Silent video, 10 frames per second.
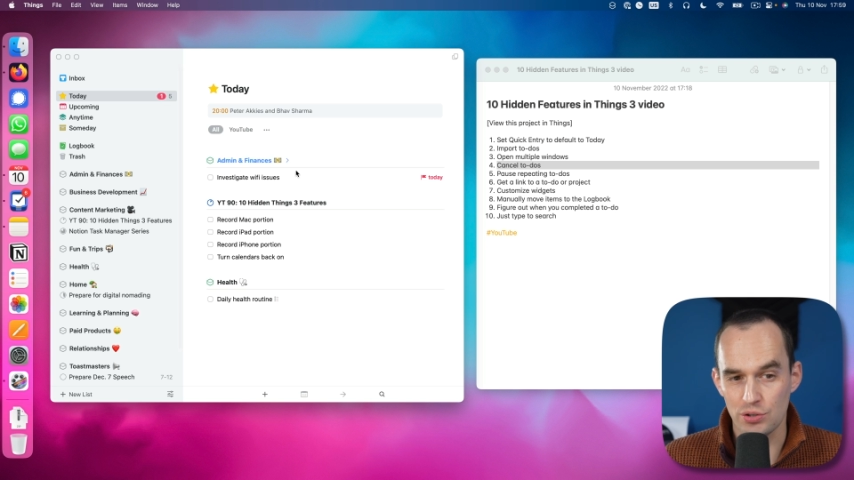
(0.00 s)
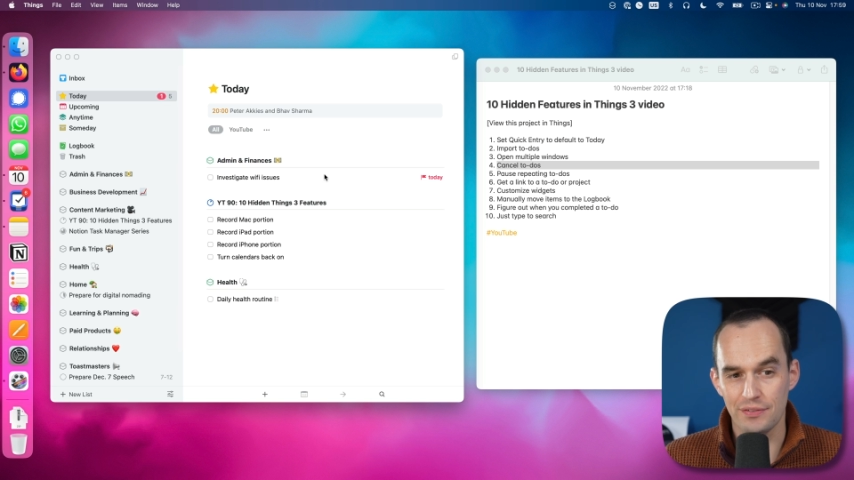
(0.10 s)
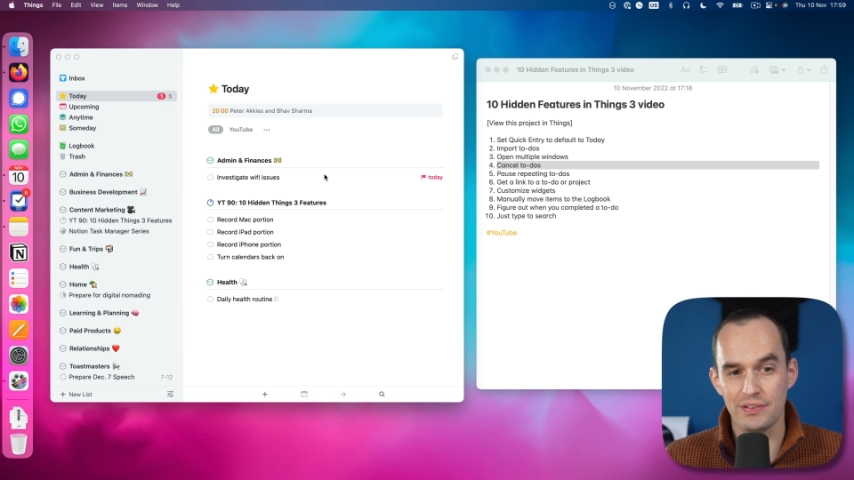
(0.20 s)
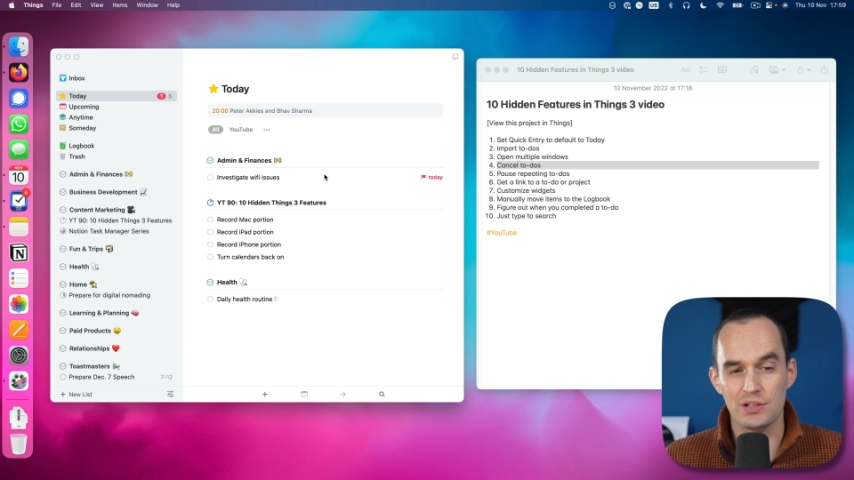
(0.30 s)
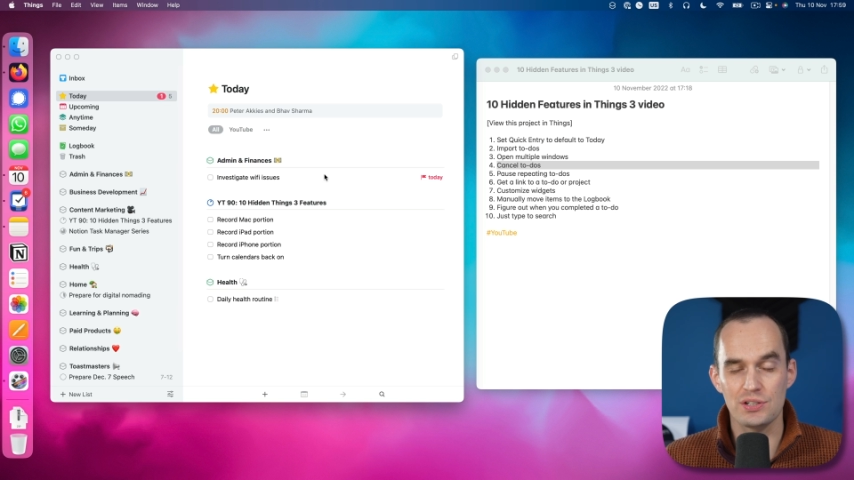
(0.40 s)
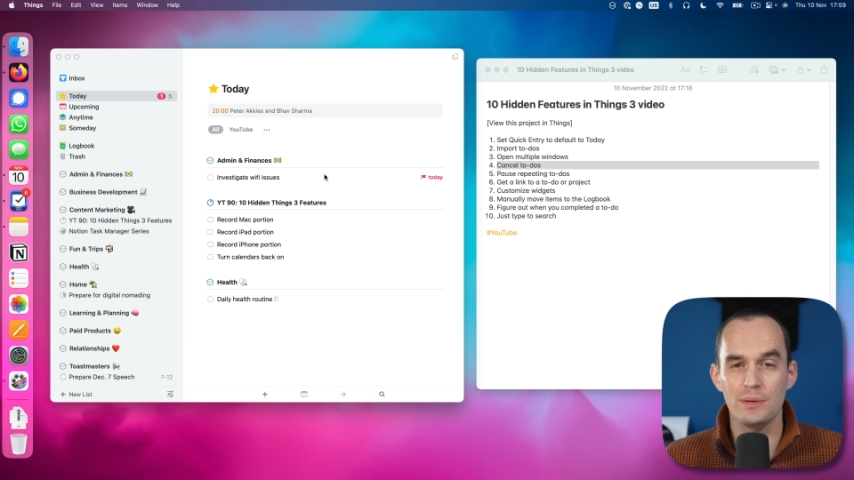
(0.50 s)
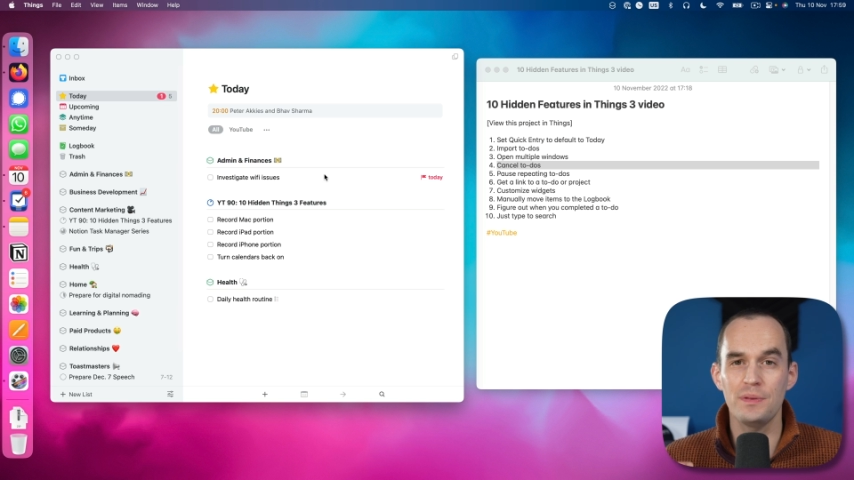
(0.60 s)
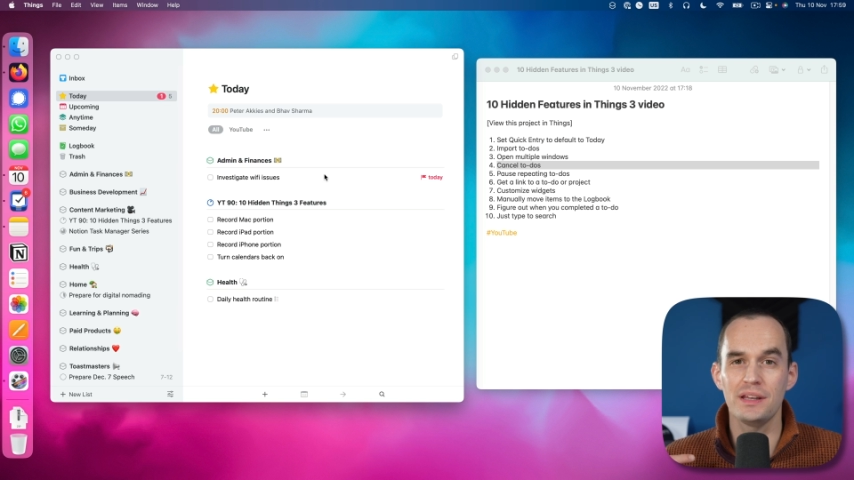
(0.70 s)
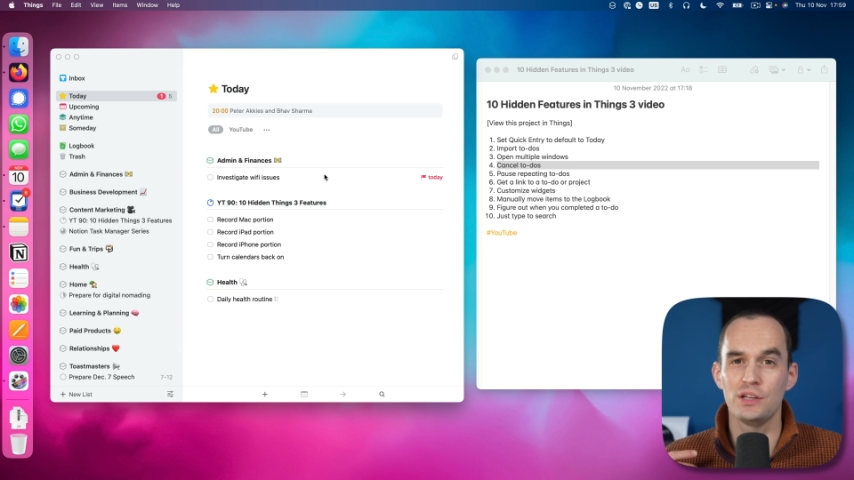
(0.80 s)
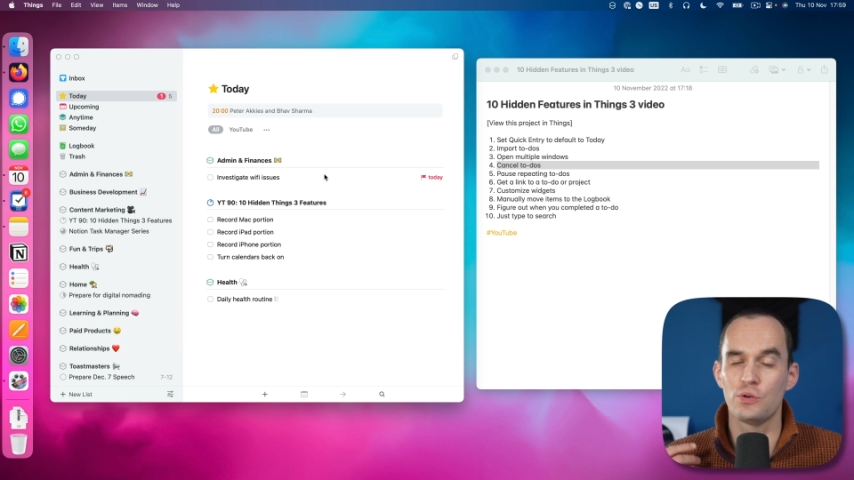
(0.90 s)
So if there's
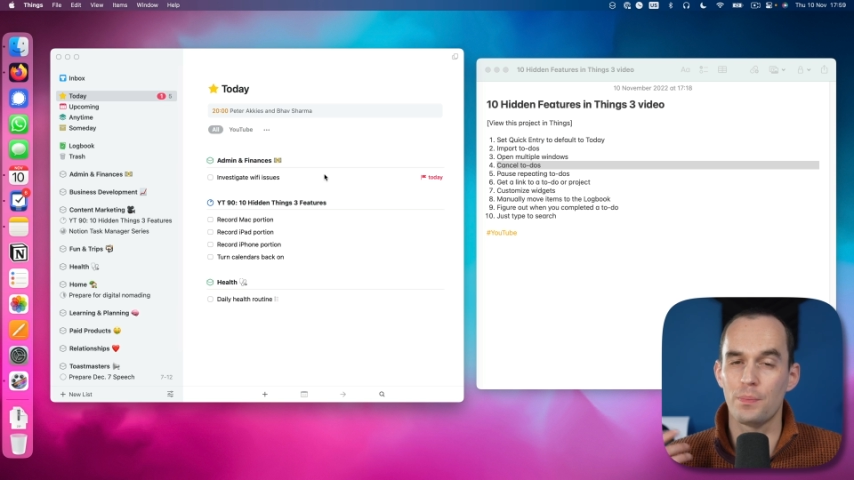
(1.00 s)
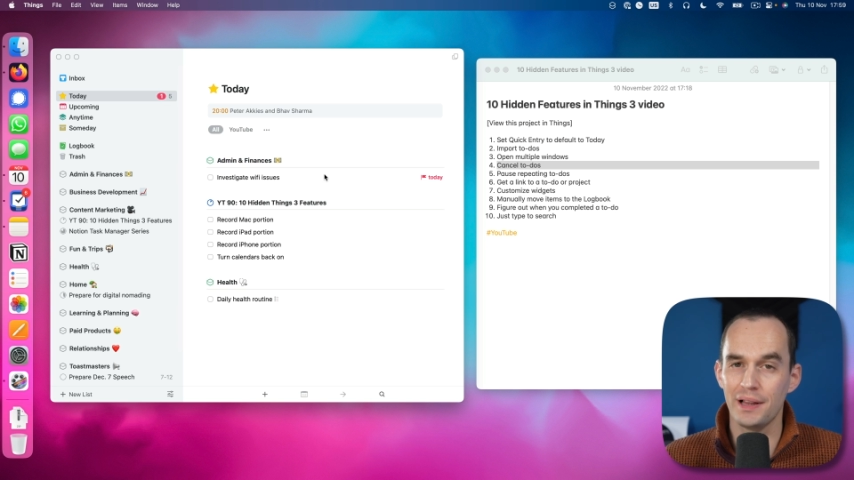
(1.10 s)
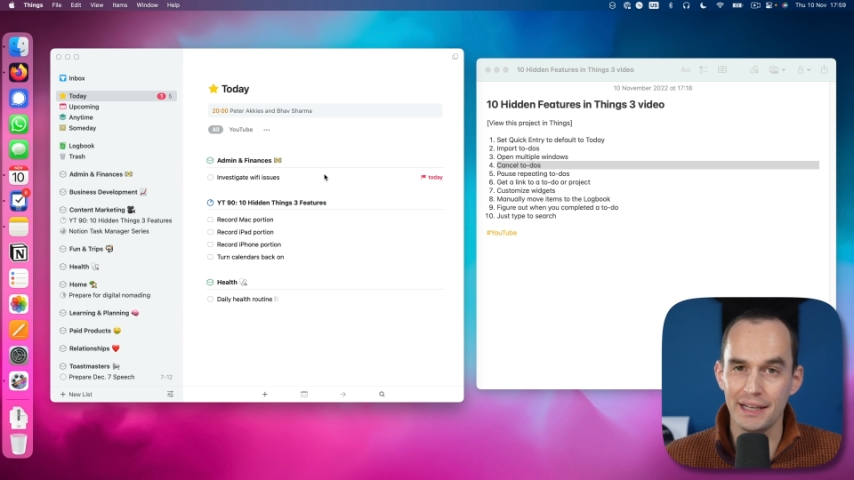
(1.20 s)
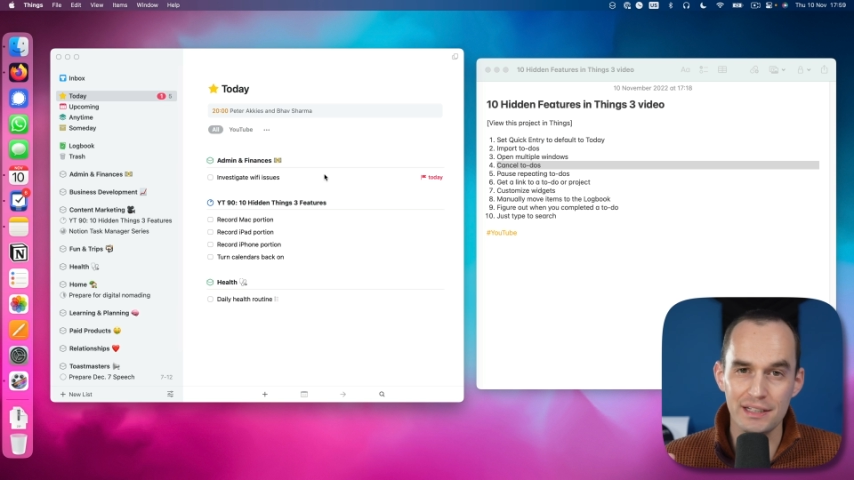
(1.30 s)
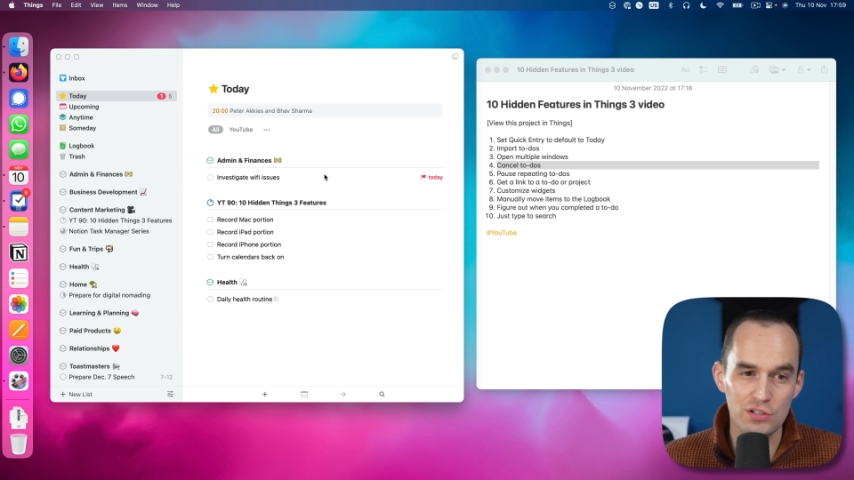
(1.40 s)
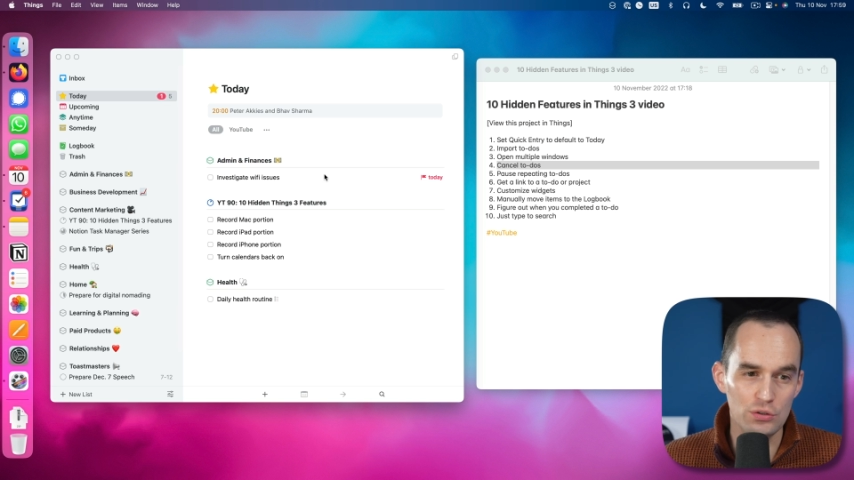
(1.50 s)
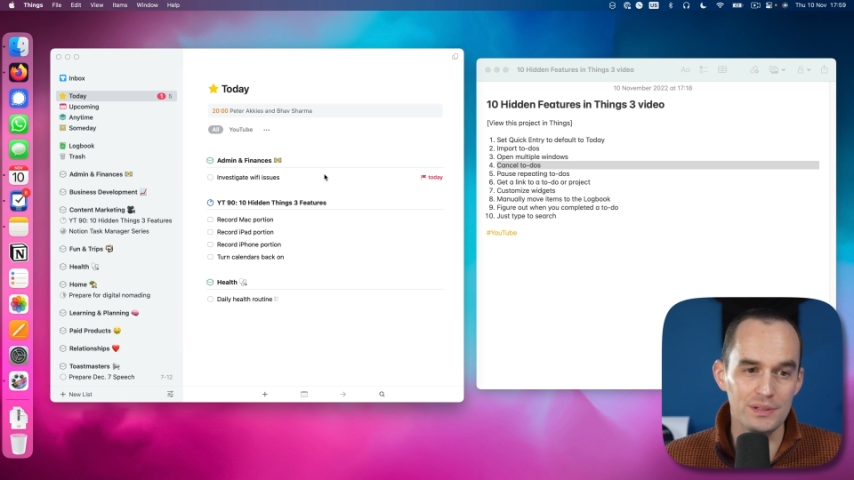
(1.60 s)
something that you were planning to do,